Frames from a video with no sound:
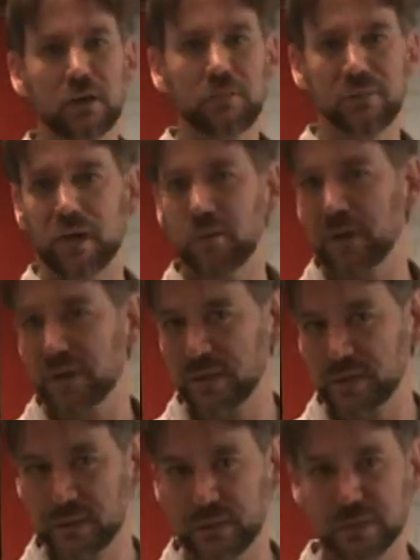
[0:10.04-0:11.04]
metal binding
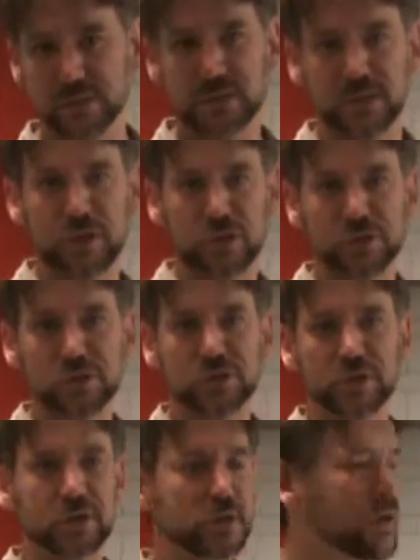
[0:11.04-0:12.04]
ligands in the
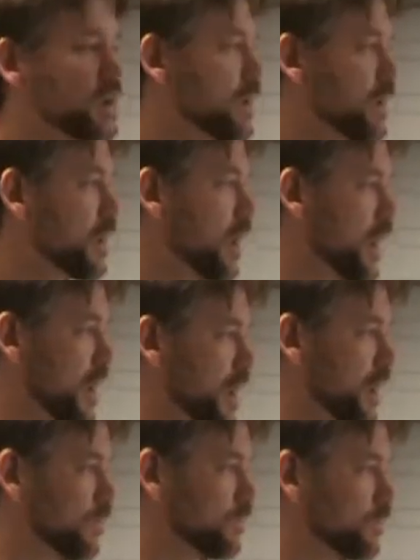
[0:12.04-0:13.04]
ocean,
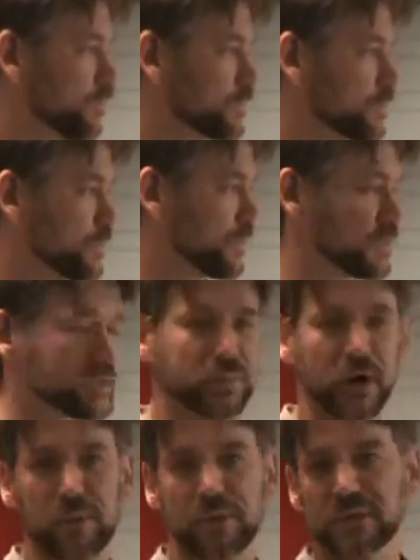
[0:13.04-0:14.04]
for doing
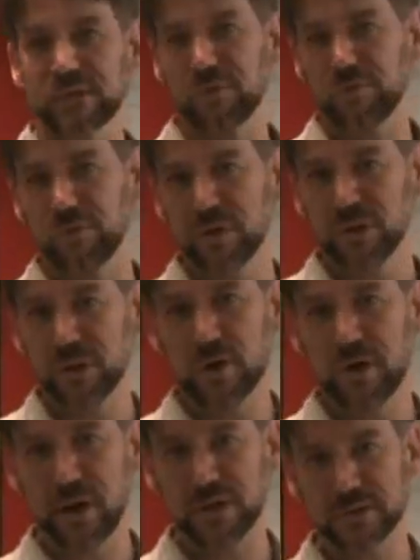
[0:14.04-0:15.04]
experiments at really low
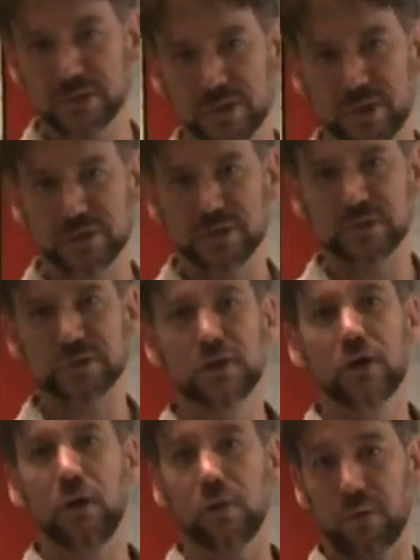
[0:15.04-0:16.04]
concentrations
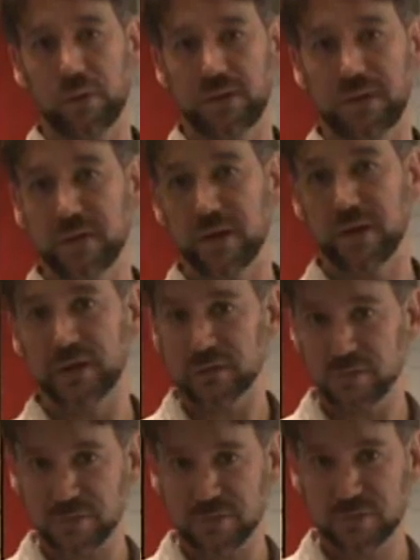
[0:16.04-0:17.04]
where we can get the
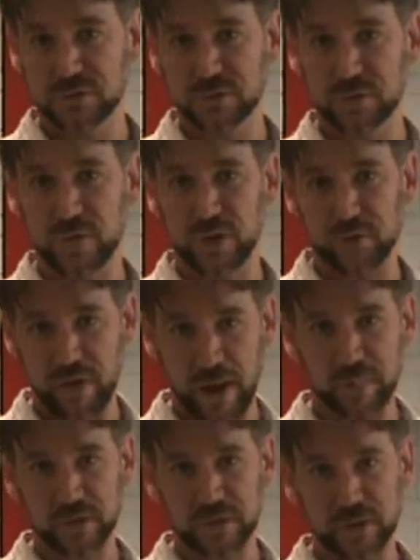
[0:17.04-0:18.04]
answers quite
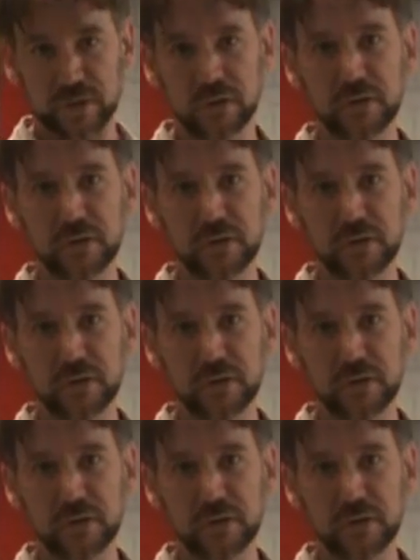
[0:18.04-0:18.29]
rapidly.